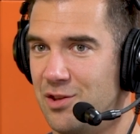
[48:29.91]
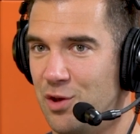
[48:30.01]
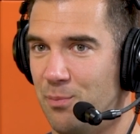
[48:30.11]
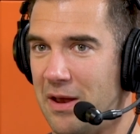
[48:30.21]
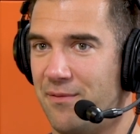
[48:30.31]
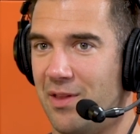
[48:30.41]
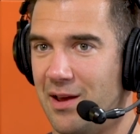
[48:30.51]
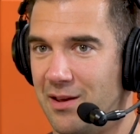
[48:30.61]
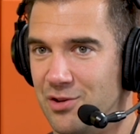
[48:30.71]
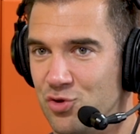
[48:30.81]
You'll pay for
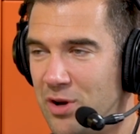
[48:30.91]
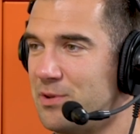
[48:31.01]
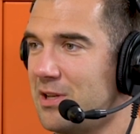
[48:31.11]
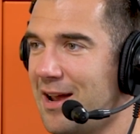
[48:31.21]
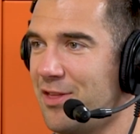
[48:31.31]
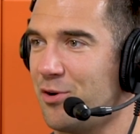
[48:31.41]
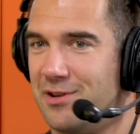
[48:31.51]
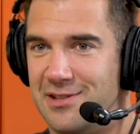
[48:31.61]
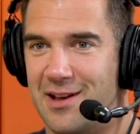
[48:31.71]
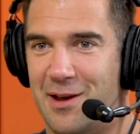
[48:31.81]
like trips together, or
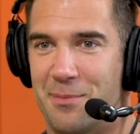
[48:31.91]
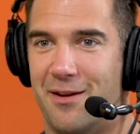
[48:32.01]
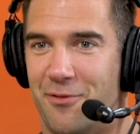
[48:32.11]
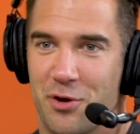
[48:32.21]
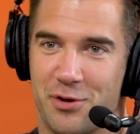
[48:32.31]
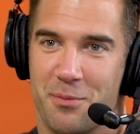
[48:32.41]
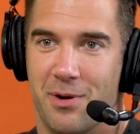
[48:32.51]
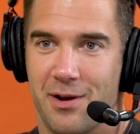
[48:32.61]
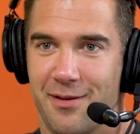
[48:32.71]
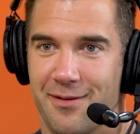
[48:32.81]
does that come out of all your
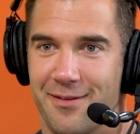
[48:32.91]
money?